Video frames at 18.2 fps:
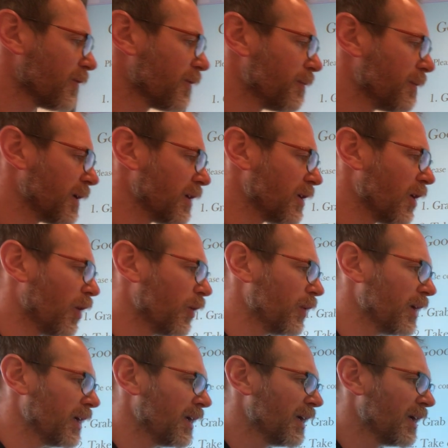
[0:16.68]
of
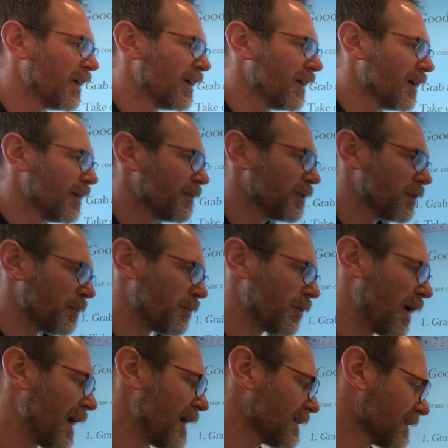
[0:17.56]
Monowi,
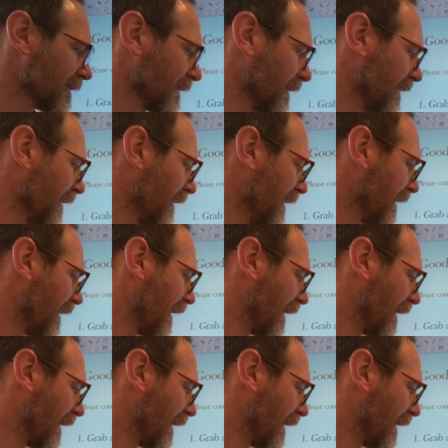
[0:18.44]
Nebraska